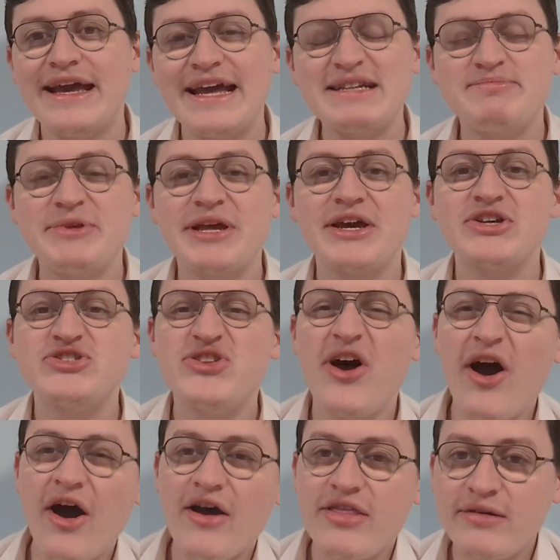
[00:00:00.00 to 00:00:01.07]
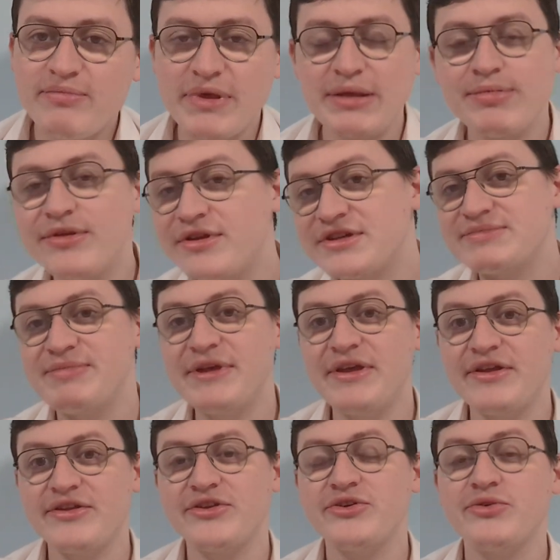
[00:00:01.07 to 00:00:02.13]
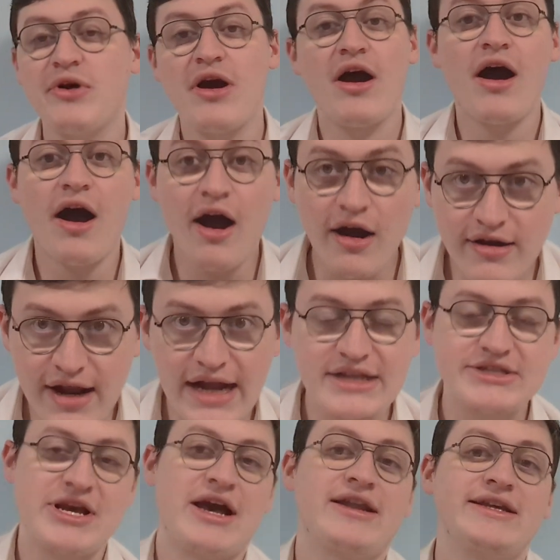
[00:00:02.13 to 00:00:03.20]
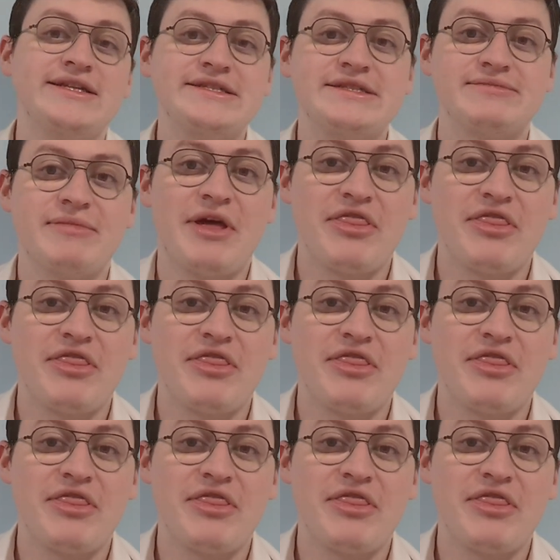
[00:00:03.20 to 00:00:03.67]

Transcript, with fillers: It's because the other people you're speaking to are not Johnny's.